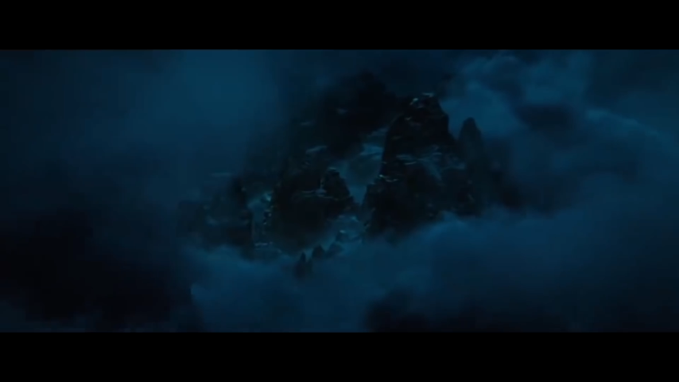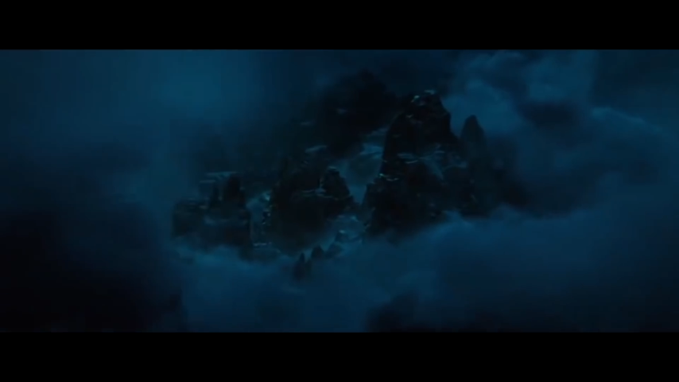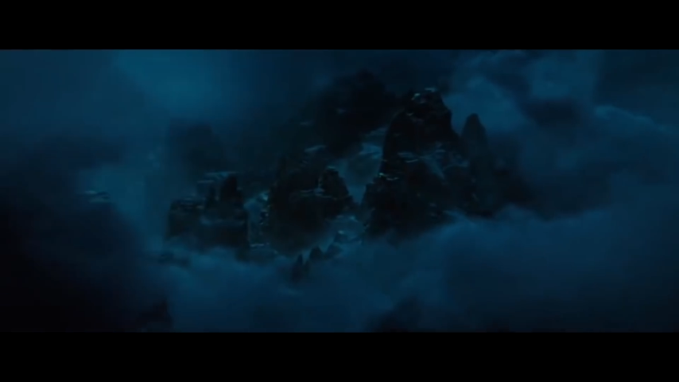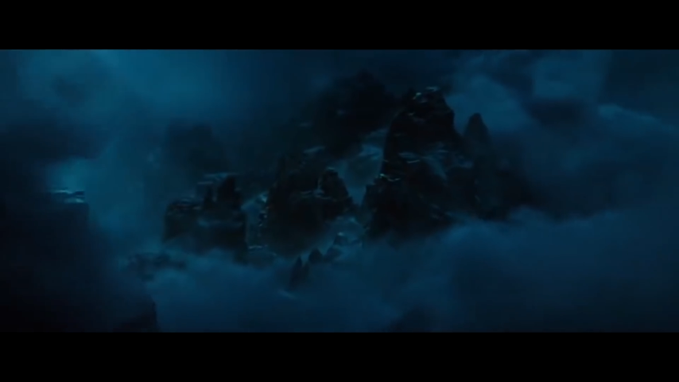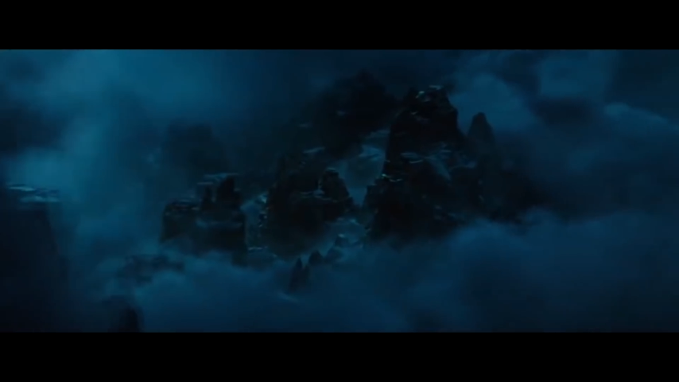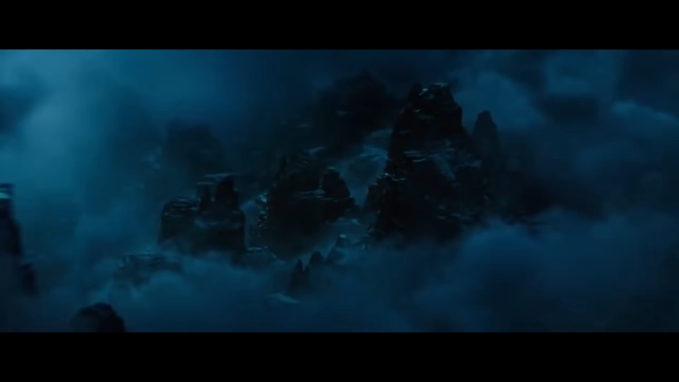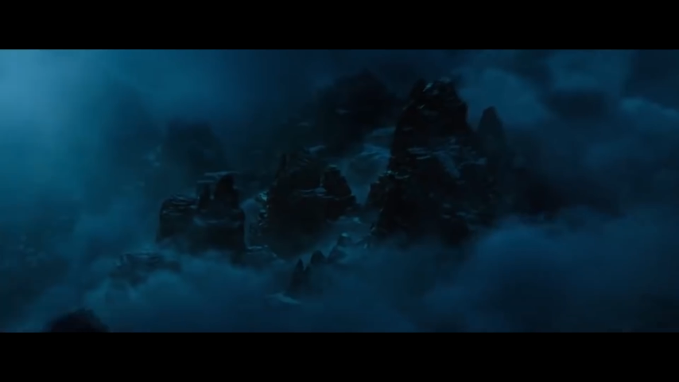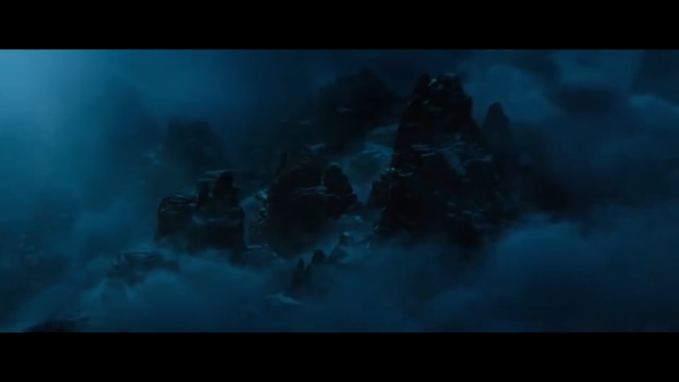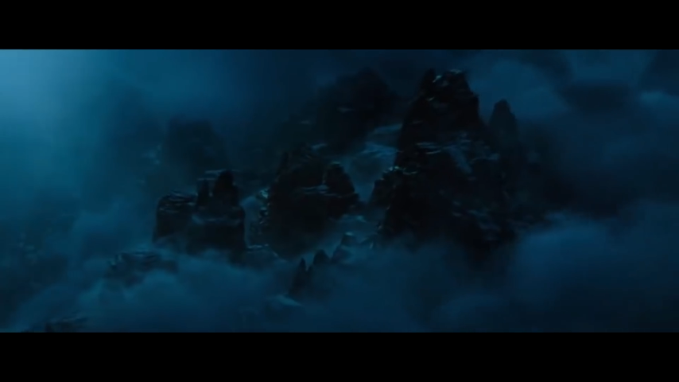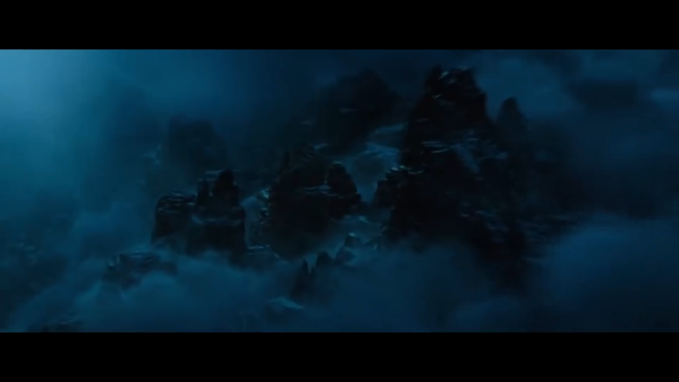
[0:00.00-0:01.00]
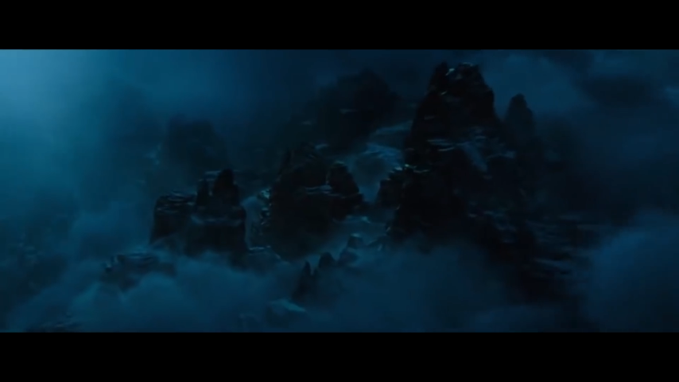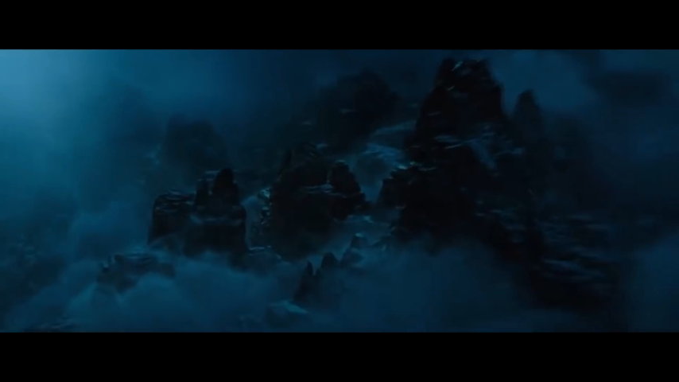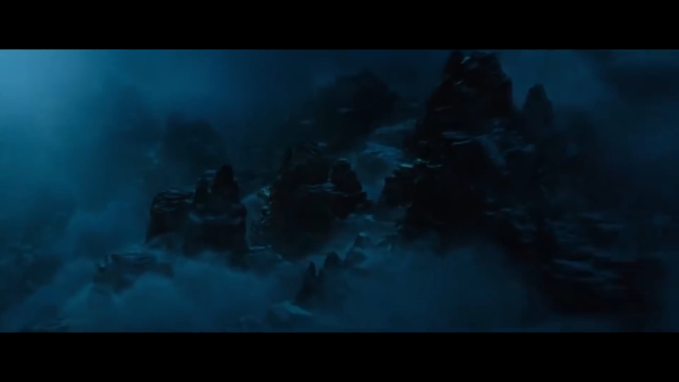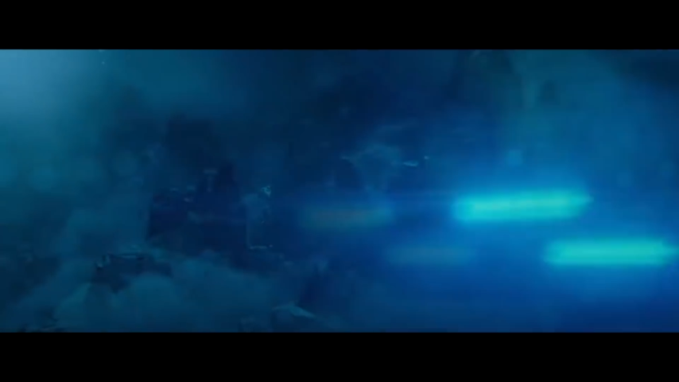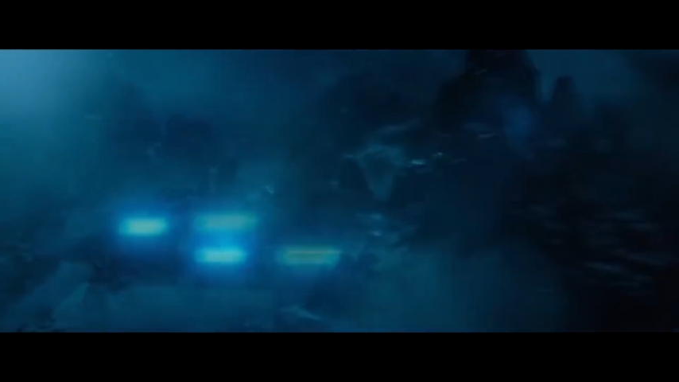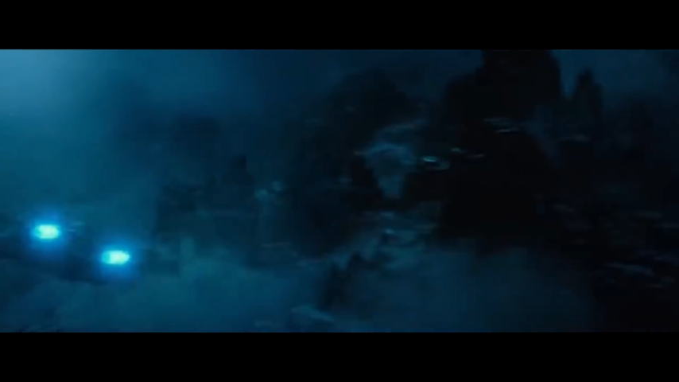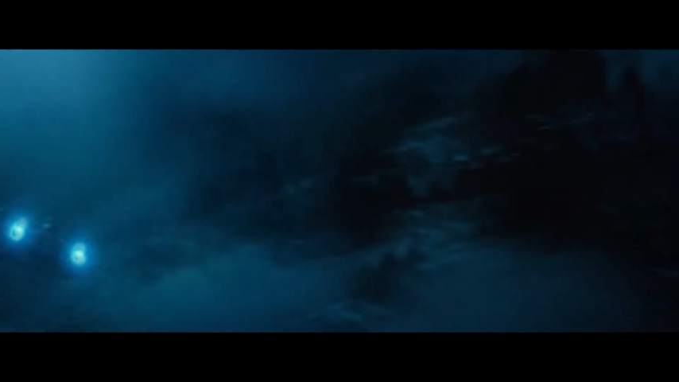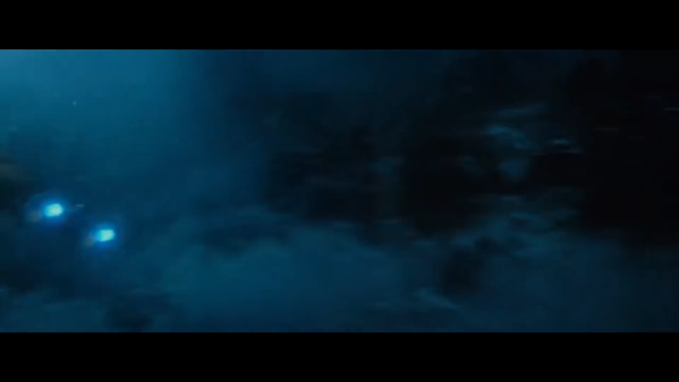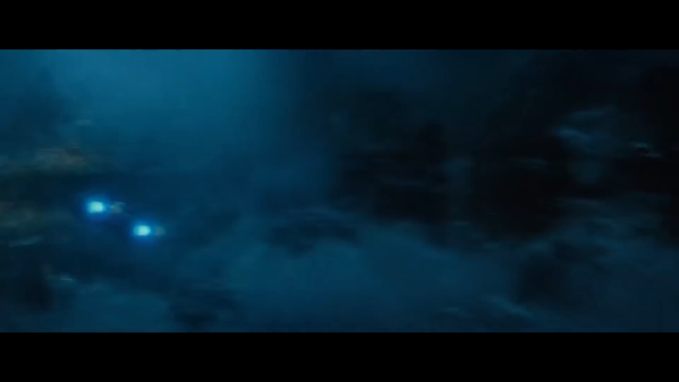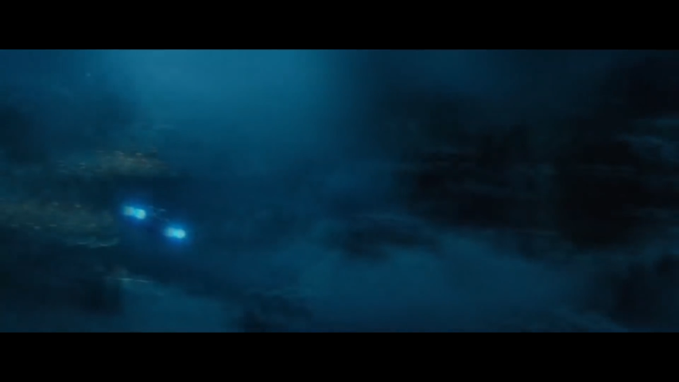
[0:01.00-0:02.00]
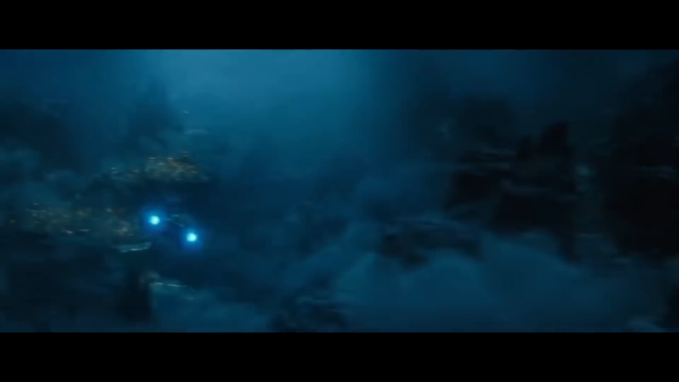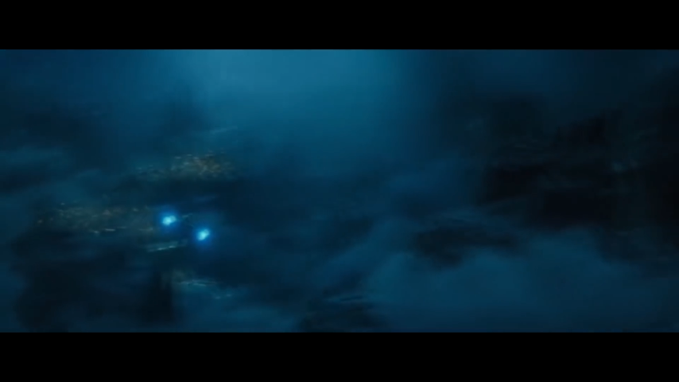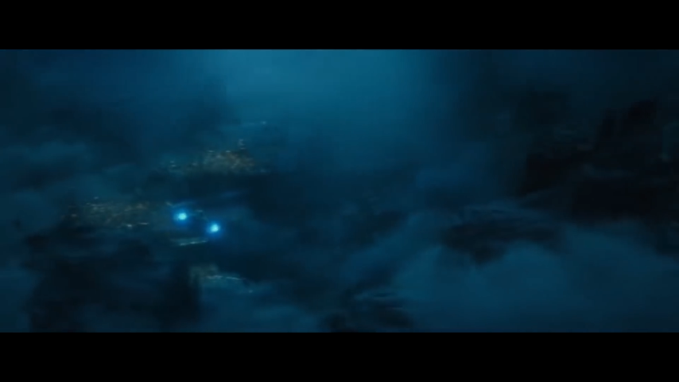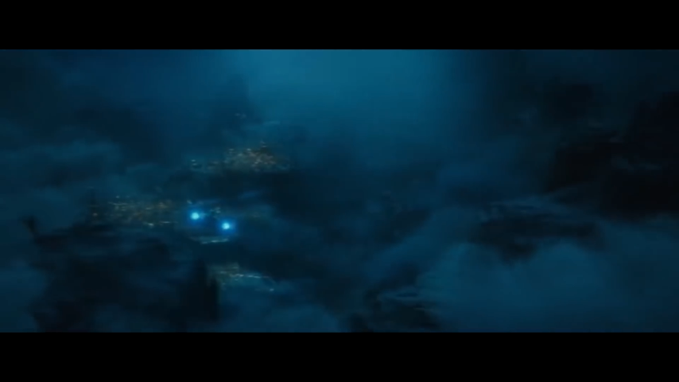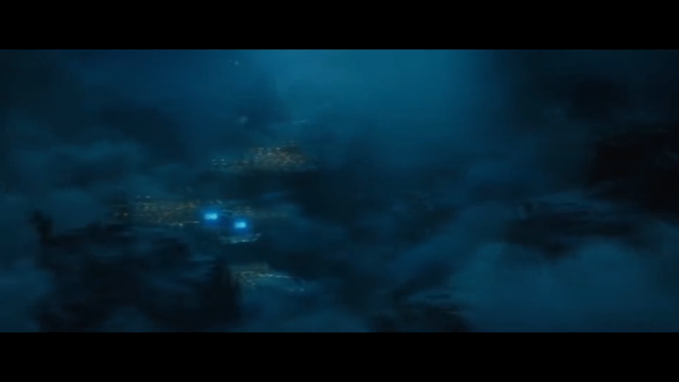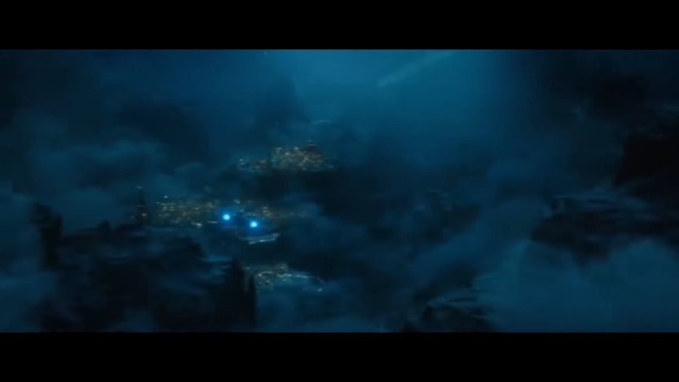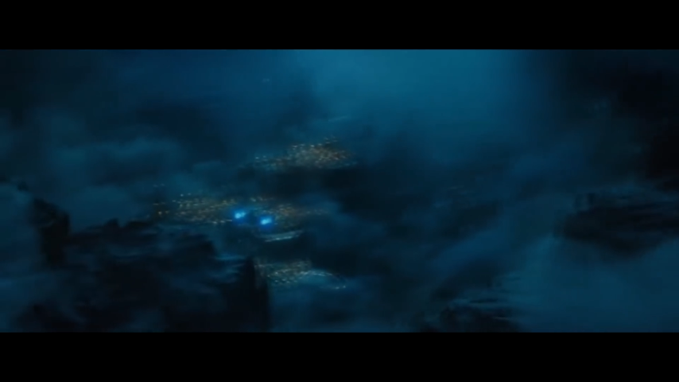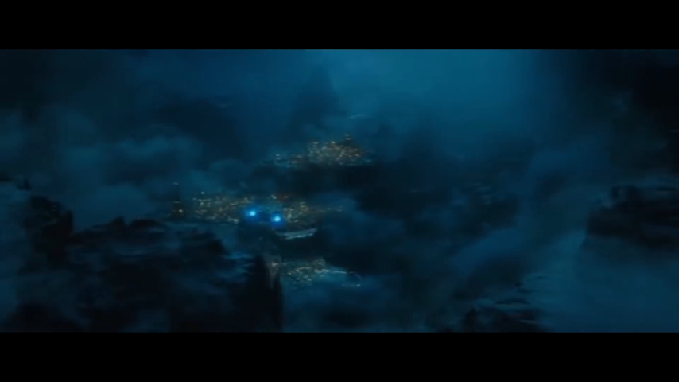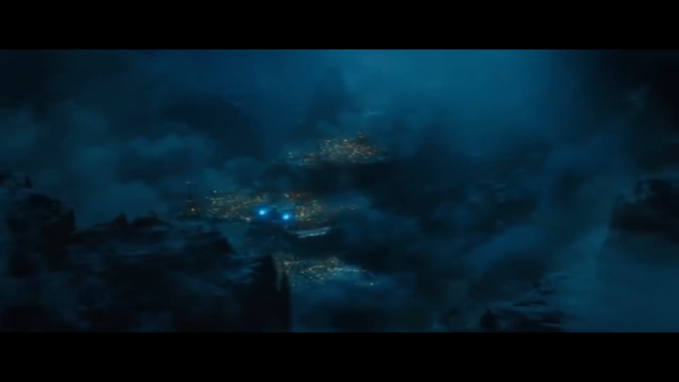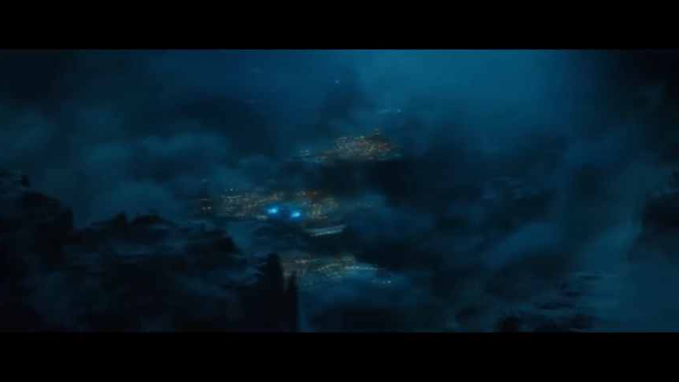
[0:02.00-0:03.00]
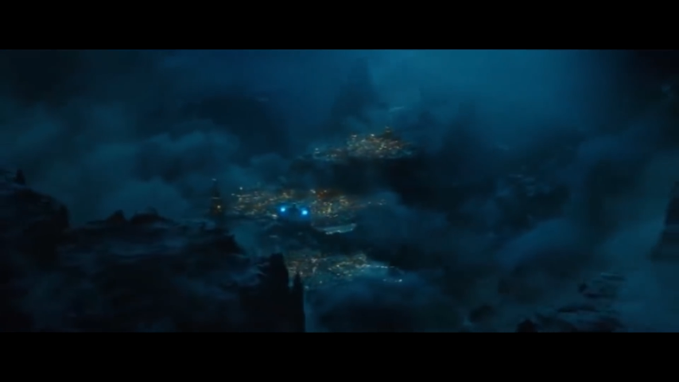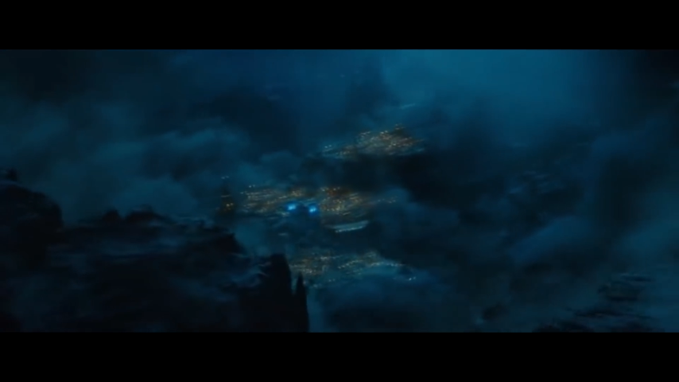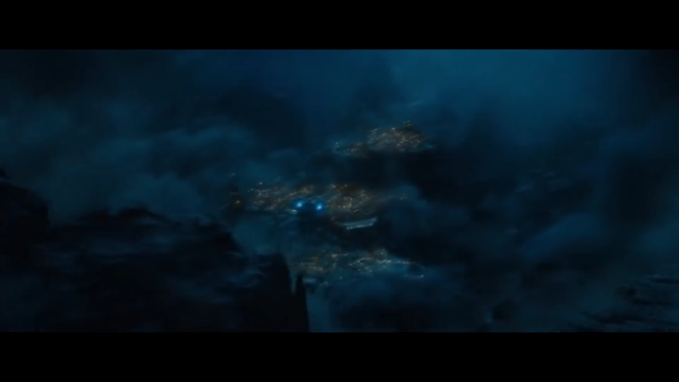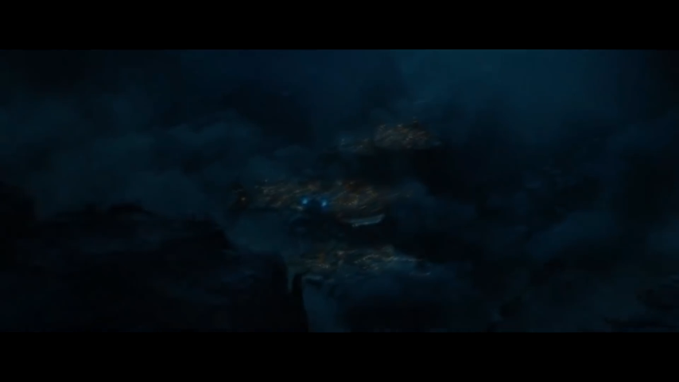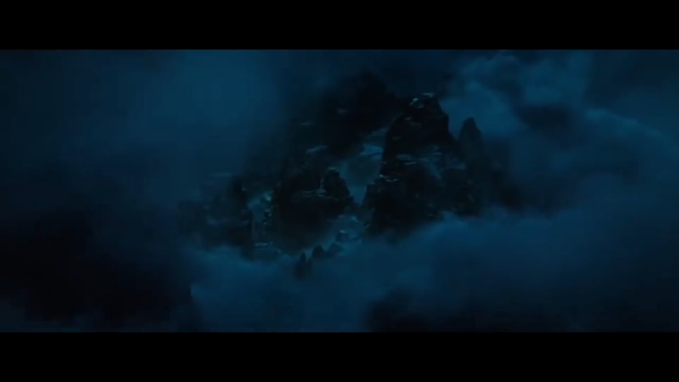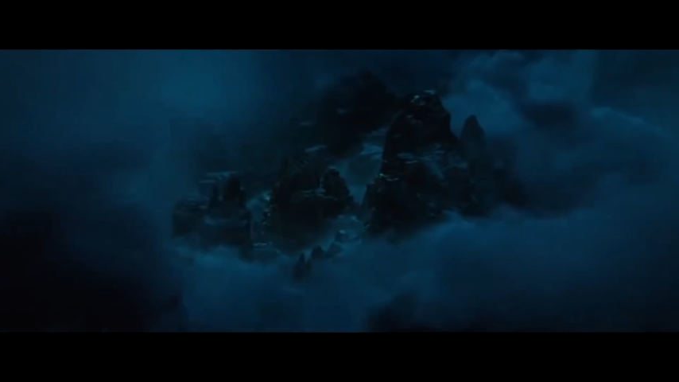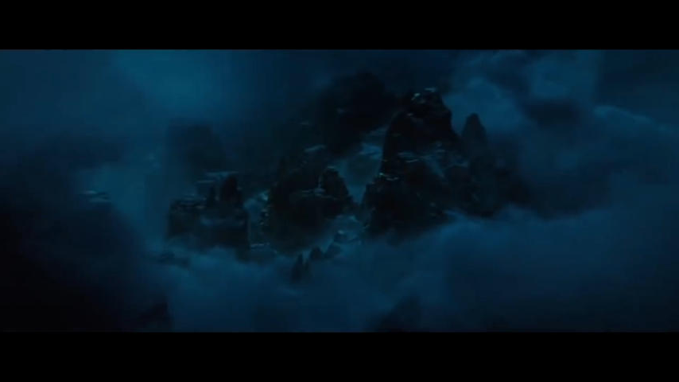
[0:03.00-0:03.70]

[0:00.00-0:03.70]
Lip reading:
No face is visible, so there are no lips to read.